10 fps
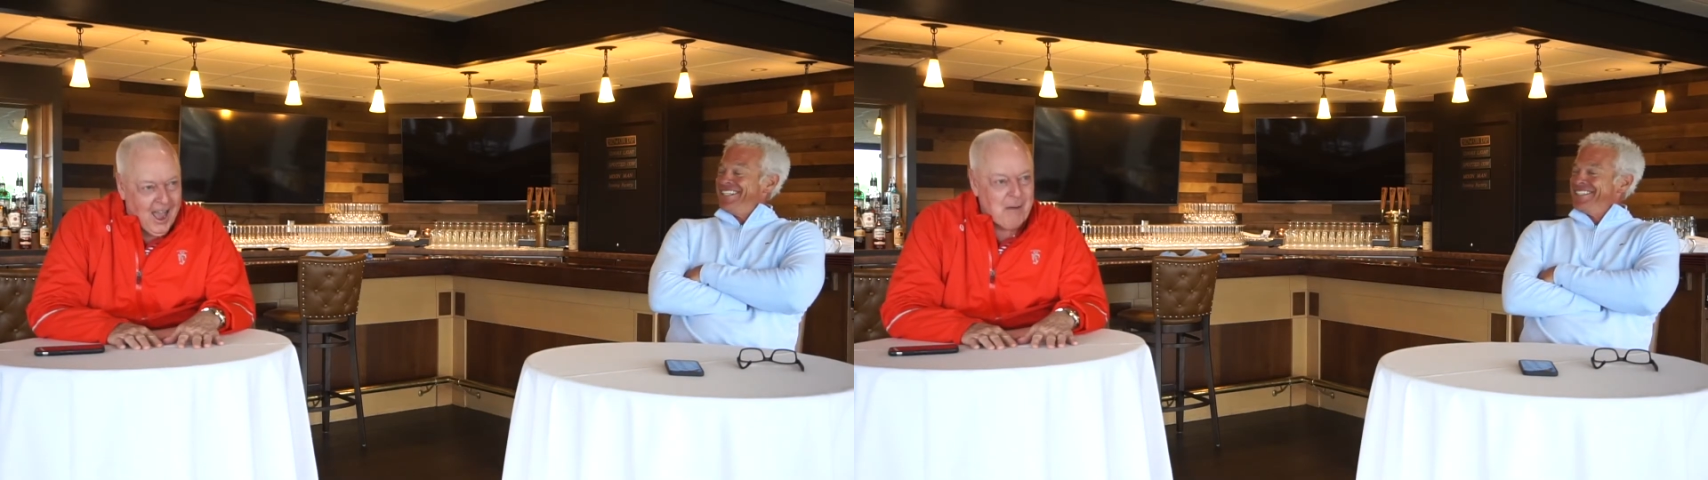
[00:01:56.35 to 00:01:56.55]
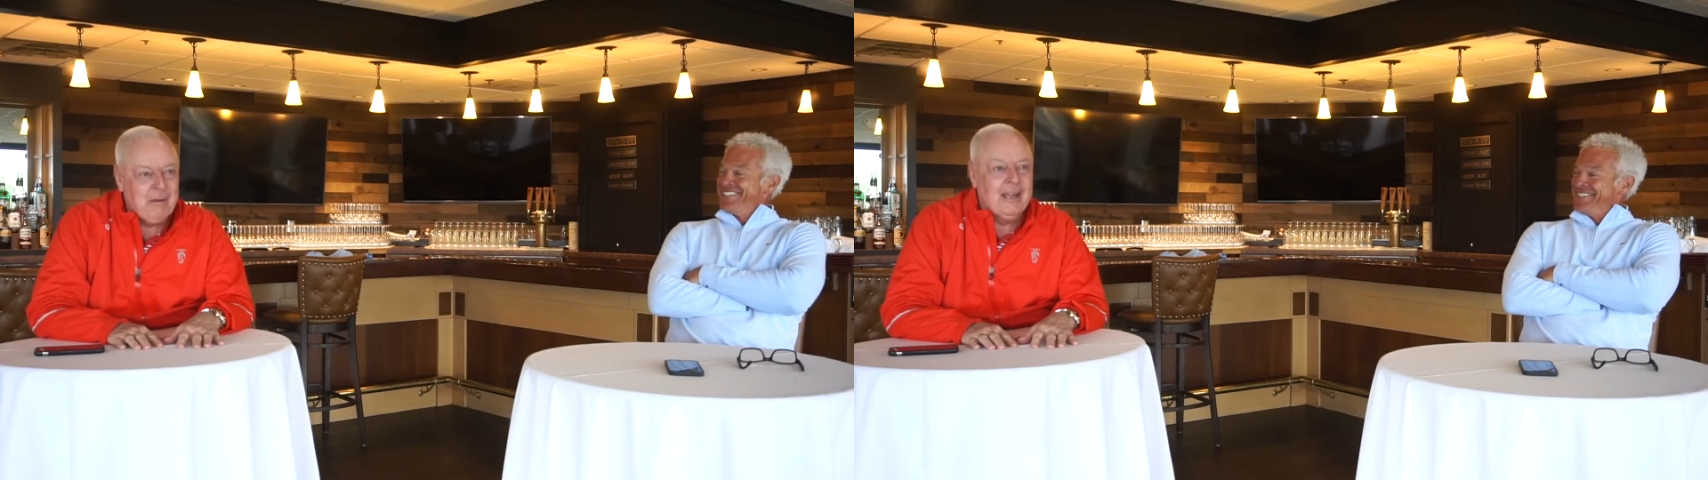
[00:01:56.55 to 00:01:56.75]

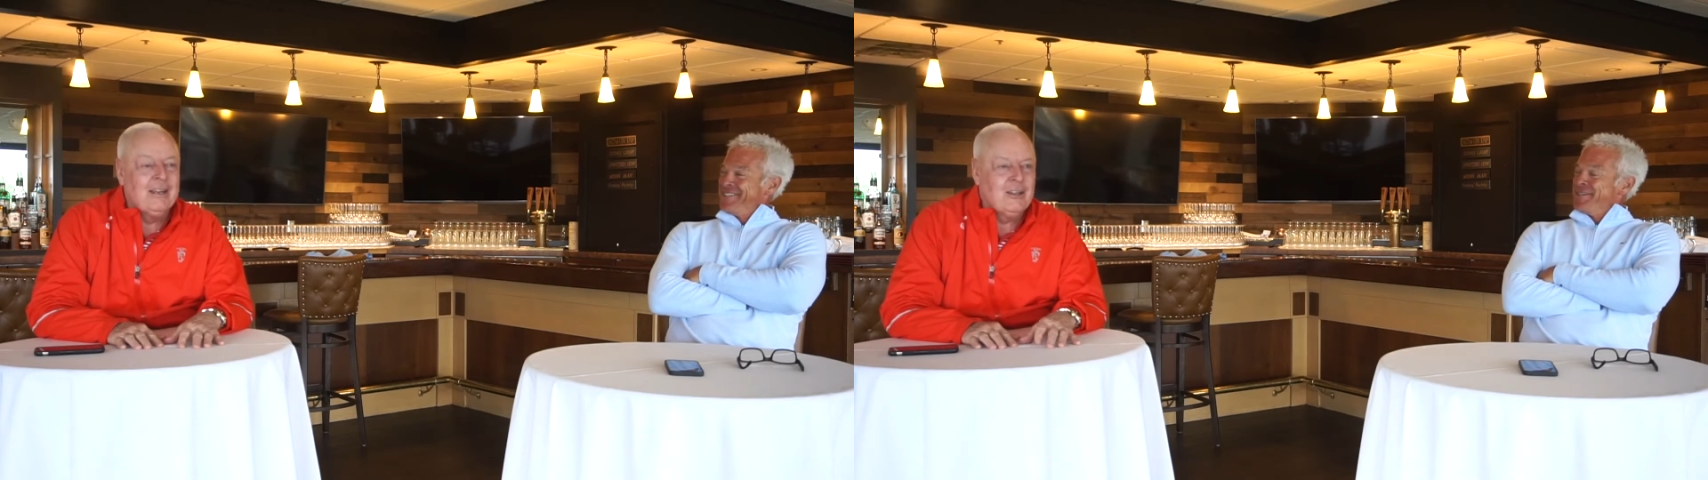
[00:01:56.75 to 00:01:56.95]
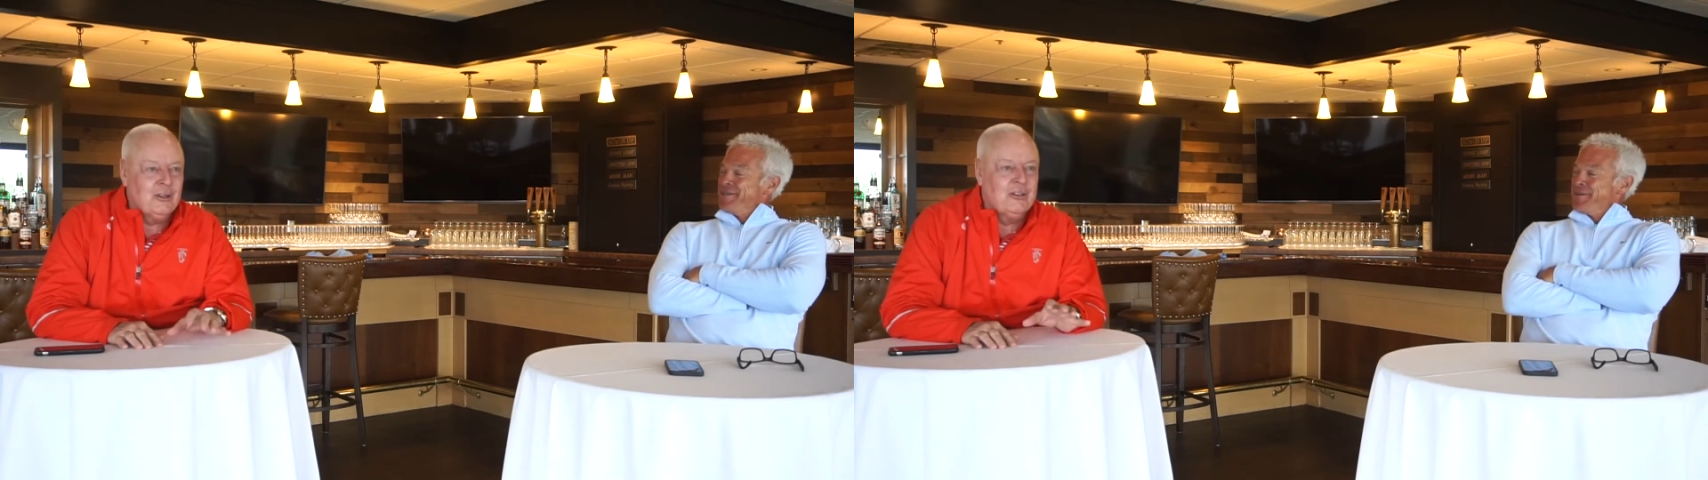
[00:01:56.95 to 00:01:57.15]
I
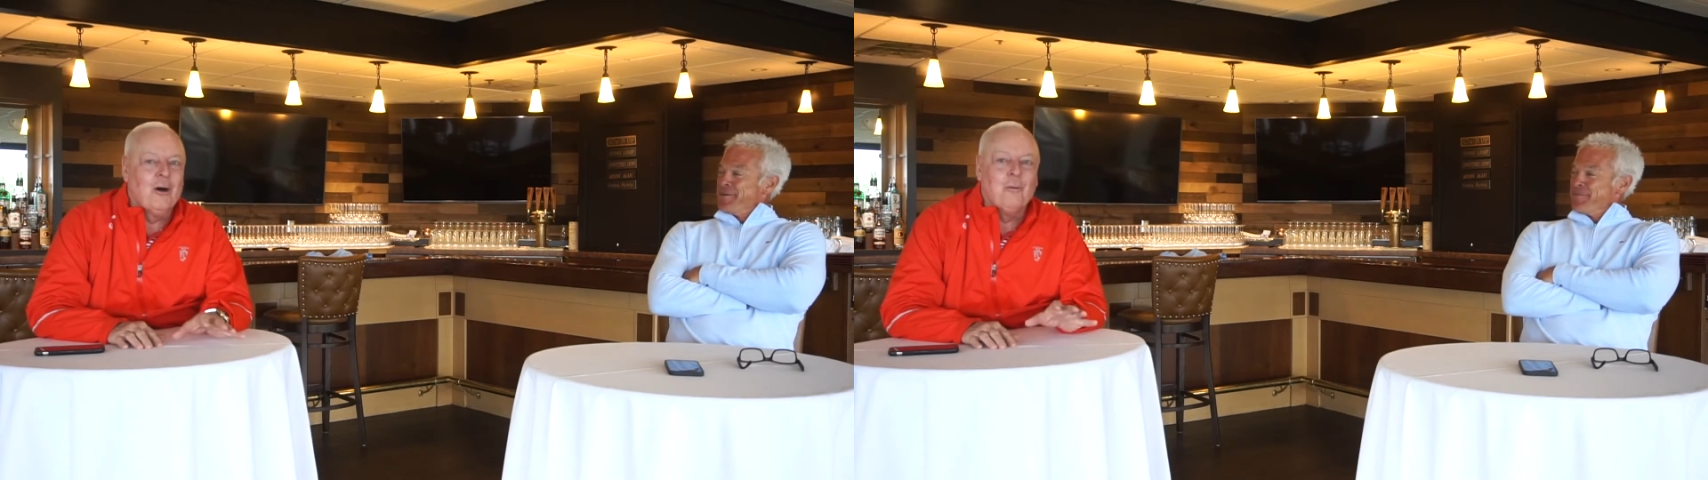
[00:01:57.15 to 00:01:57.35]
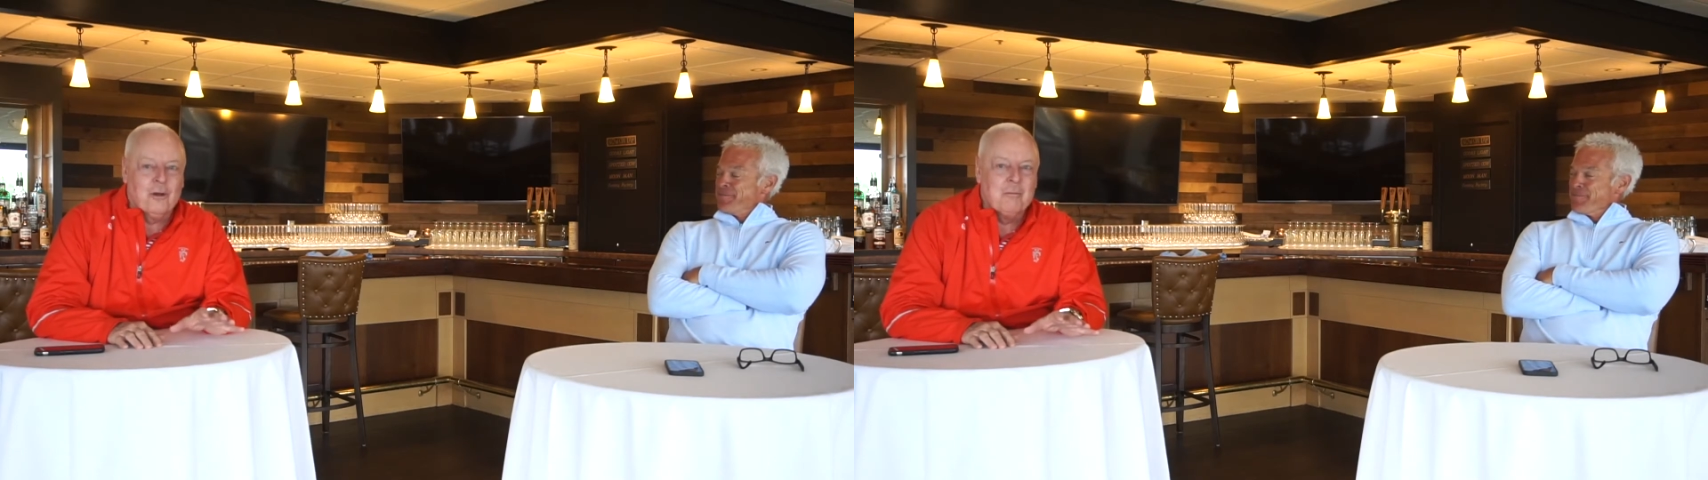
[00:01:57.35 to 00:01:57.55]
mean, you
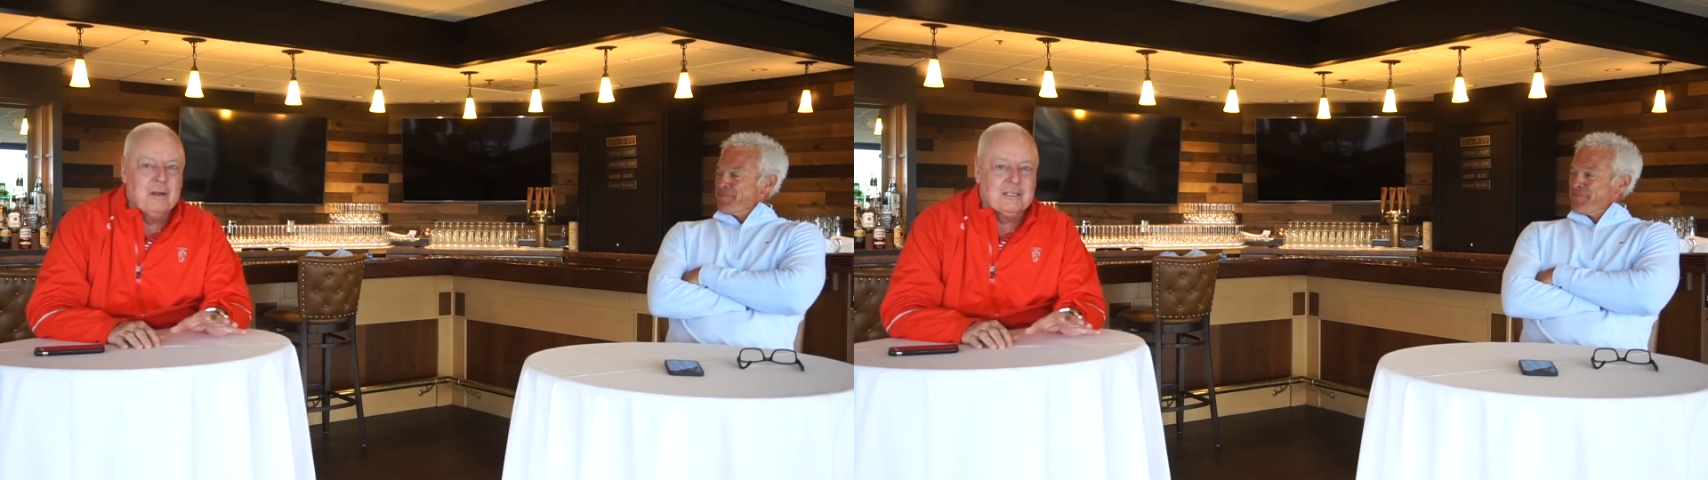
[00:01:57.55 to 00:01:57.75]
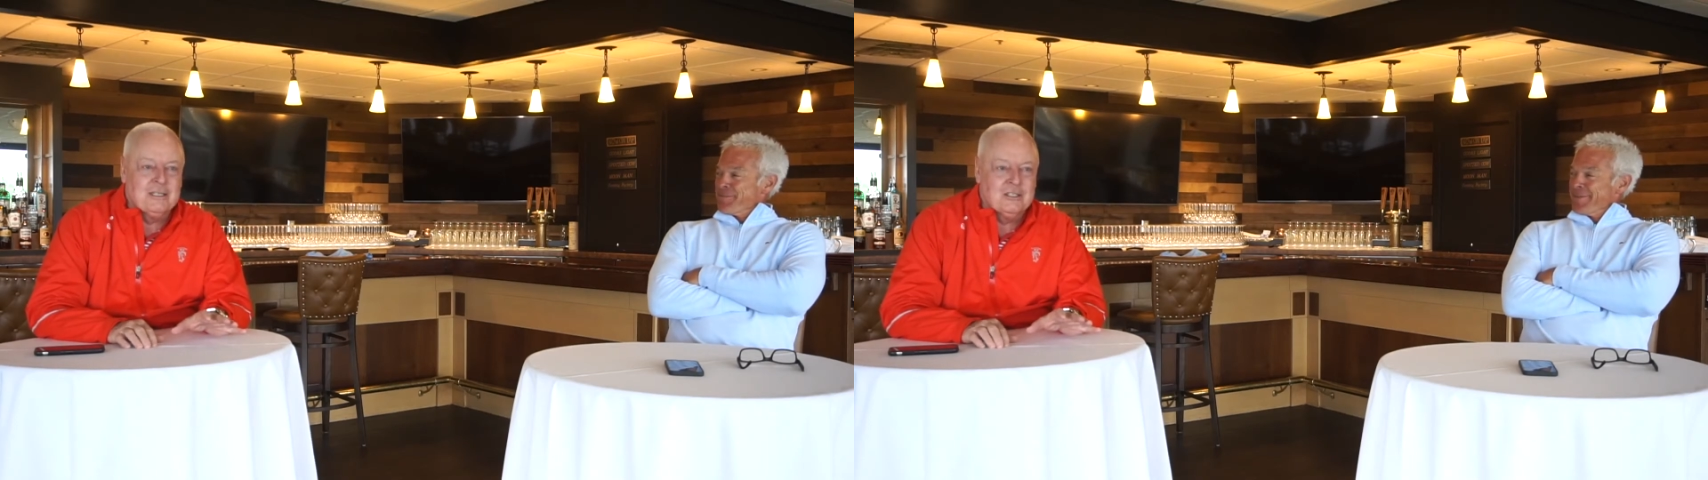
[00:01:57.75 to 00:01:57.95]
don't want to
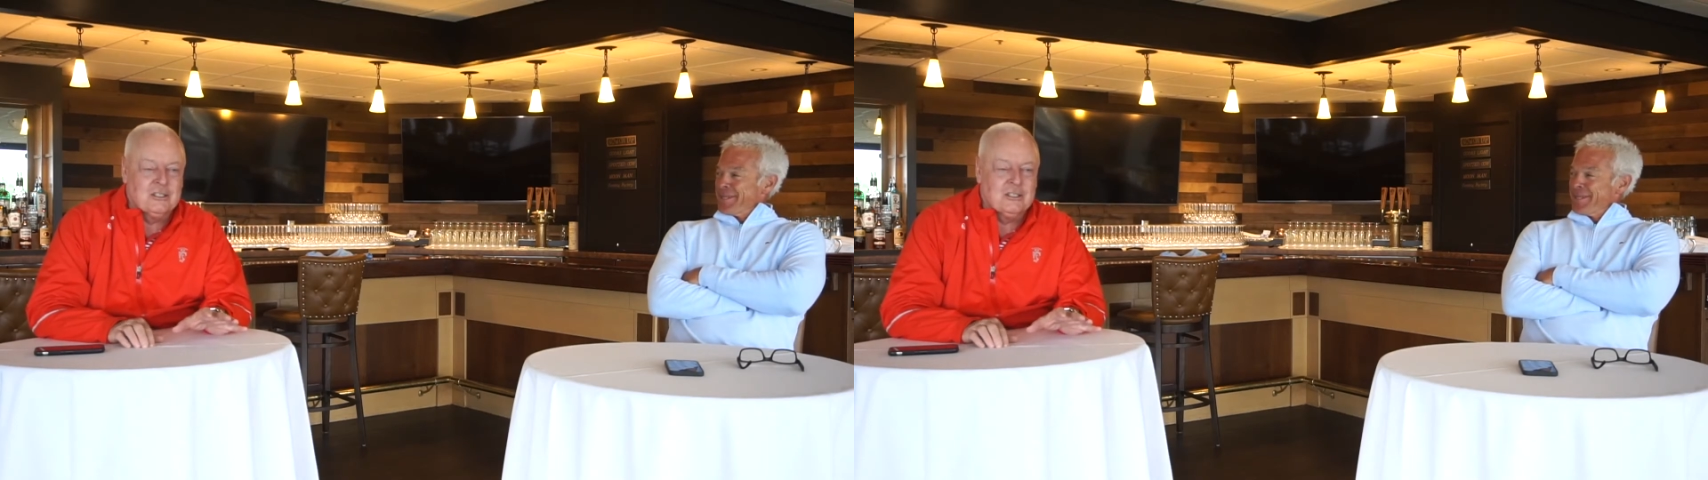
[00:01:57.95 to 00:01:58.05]
miss this.